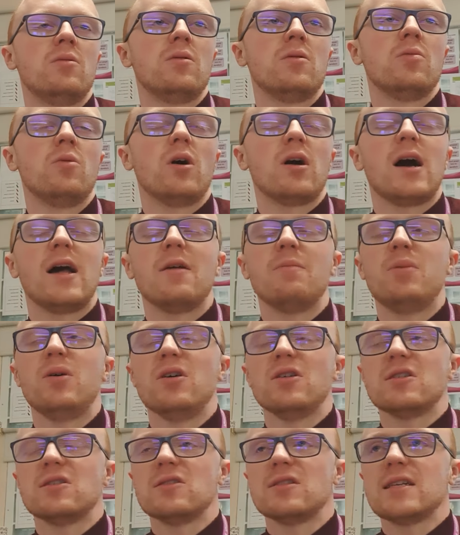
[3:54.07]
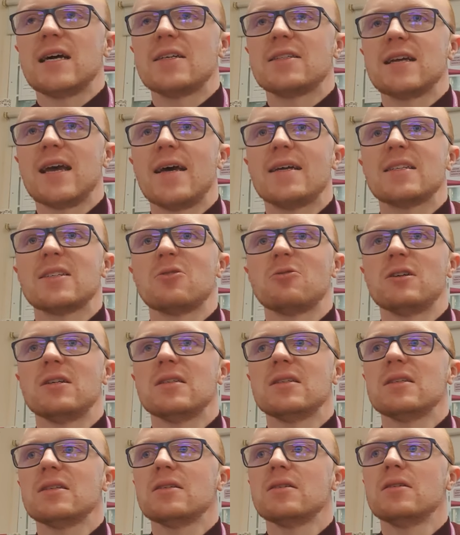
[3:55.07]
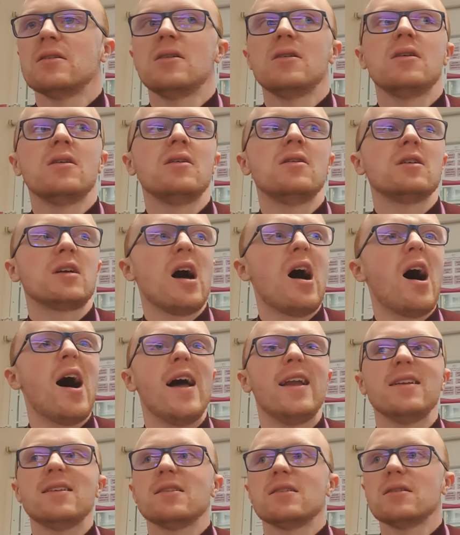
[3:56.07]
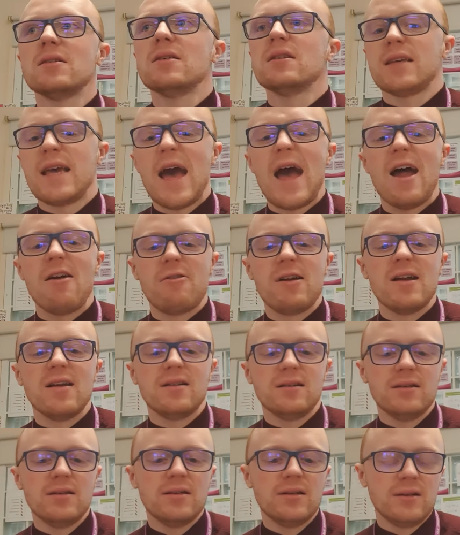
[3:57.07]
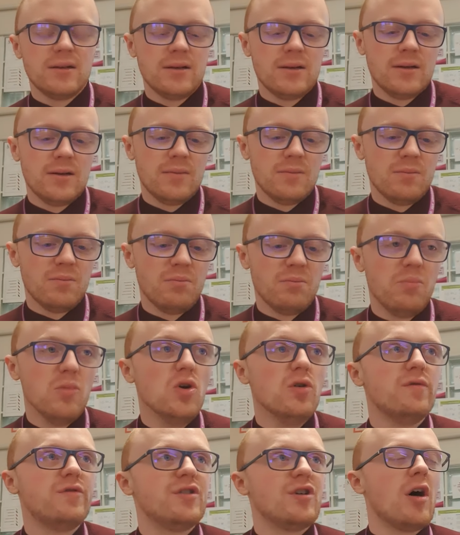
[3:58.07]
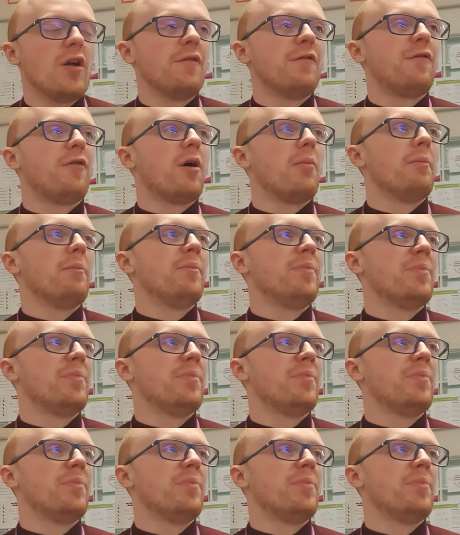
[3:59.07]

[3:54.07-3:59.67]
What kind of person does that say Esker is? Kind, caring, moves on from